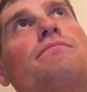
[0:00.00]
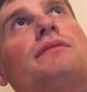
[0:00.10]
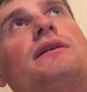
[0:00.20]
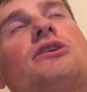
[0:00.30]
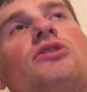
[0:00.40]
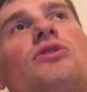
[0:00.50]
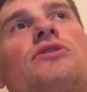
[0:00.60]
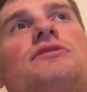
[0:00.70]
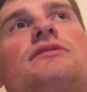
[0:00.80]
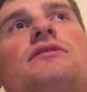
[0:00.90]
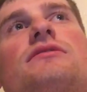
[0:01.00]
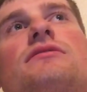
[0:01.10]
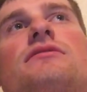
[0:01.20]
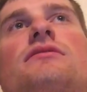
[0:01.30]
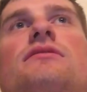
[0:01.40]
But of course,
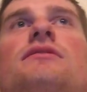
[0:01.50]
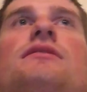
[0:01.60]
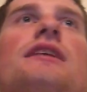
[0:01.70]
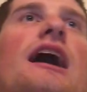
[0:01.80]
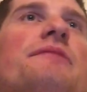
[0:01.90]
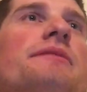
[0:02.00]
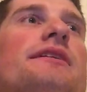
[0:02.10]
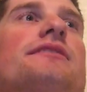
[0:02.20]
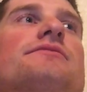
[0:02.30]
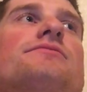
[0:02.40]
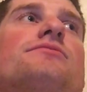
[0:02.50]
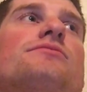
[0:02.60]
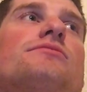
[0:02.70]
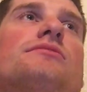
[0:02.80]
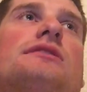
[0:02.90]
I mean,
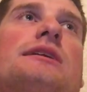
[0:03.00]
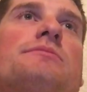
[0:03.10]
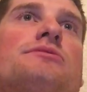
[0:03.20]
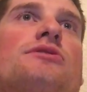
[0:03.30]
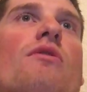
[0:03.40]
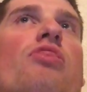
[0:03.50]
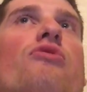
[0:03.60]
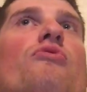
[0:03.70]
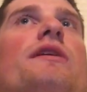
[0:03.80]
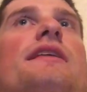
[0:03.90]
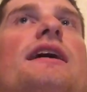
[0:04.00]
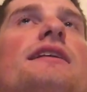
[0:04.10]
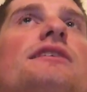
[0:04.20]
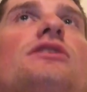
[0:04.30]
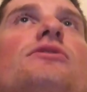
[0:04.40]
with episode 3, the
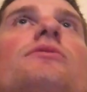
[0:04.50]
ending,